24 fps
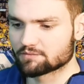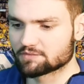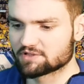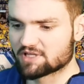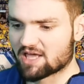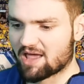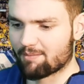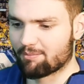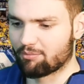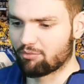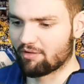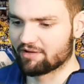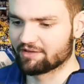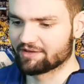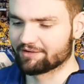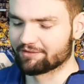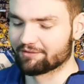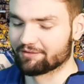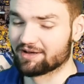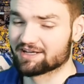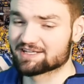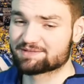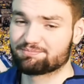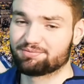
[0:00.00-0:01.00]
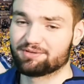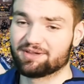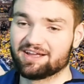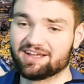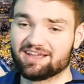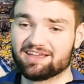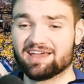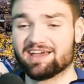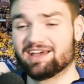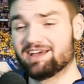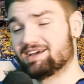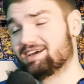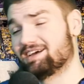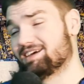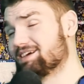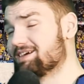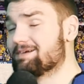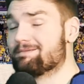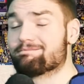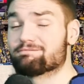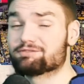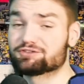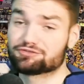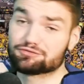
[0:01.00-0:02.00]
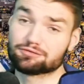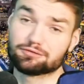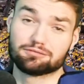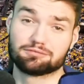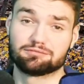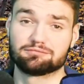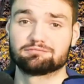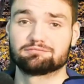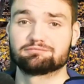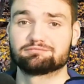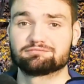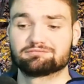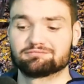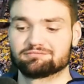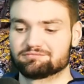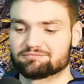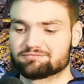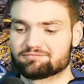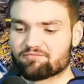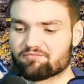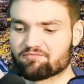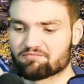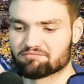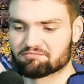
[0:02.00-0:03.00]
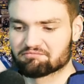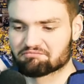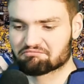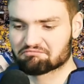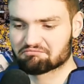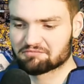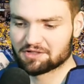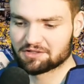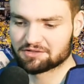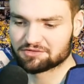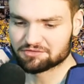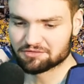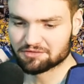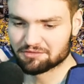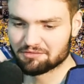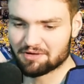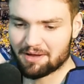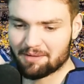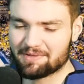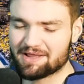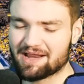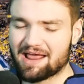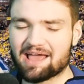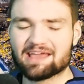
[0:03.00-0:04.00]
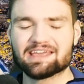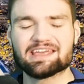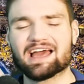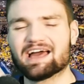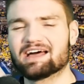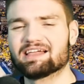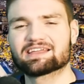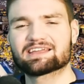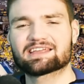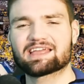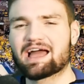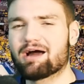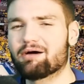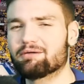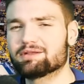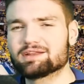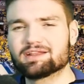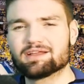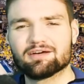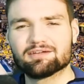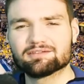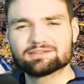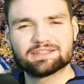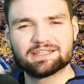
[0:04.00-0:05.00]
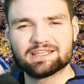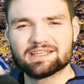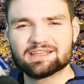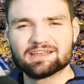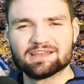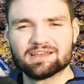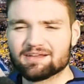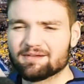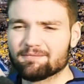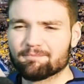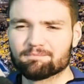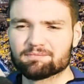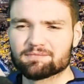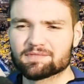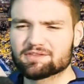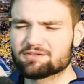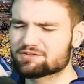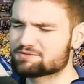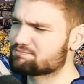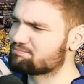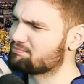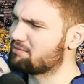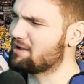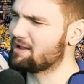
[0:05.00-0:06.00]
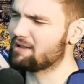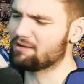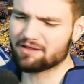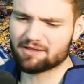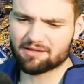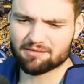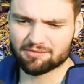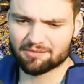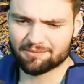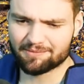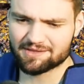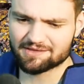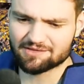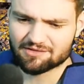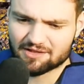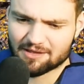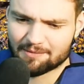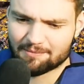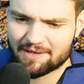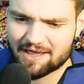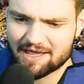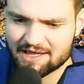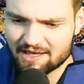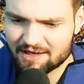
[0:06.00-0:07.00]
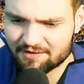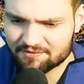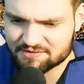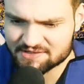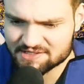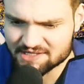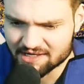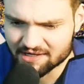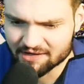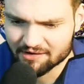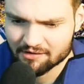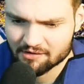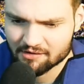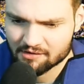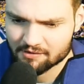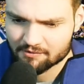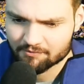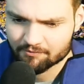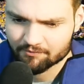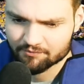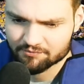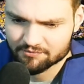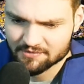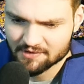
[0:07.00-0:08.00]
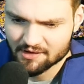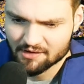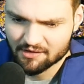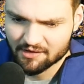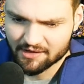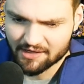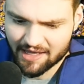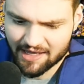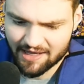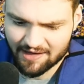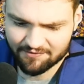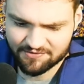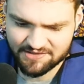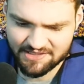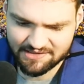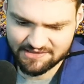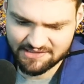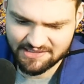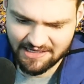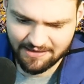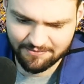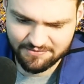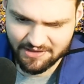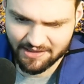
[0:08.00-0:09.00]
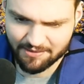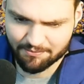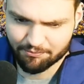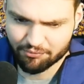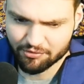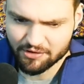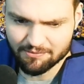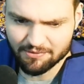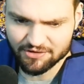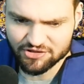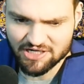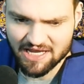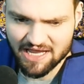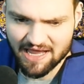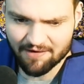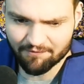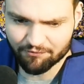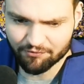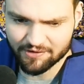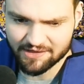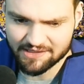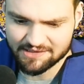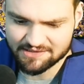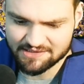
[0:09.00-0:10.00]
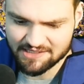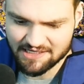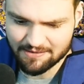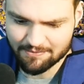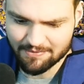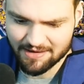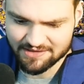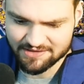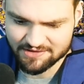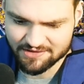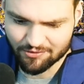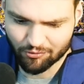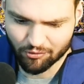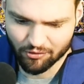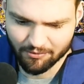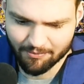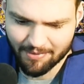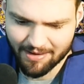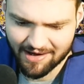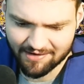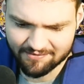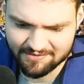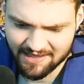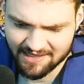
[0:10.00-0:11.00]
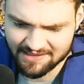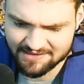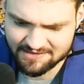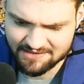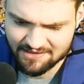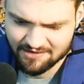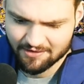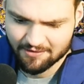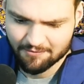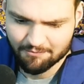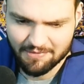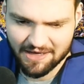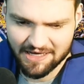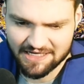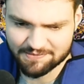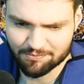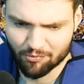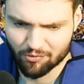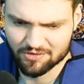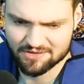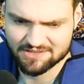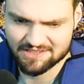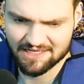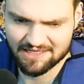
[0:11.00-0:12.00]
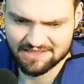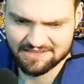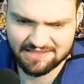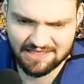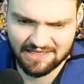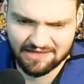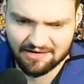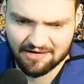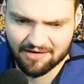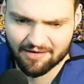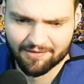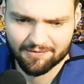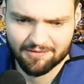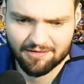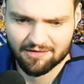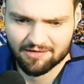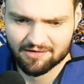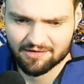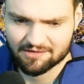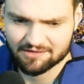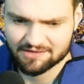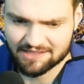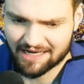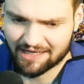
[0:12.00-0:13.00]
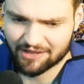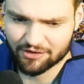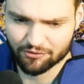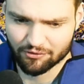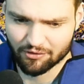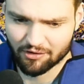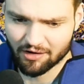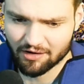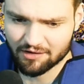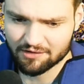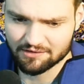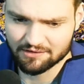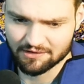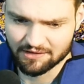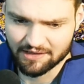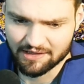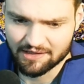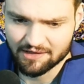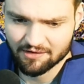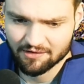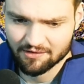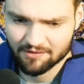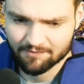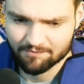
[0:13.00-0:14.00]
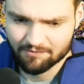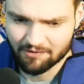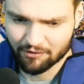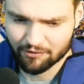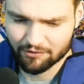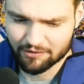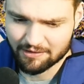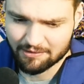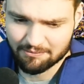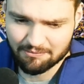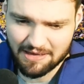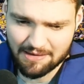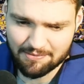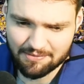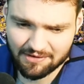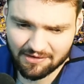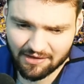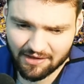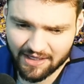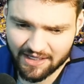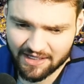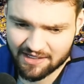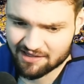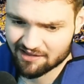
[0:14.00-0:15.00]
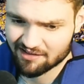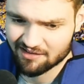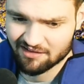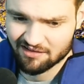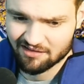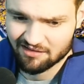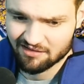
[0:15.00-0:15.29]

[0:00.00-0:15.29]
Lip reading: That point, let Russ play. Yeah, true. I mean, yeah, like, how did Huntley? There's probably, like, let me look up AFC, like AFC teams. Like, pretty much every team has a quarterback that makes more sense than Tyler Huntley, other than maybe, like,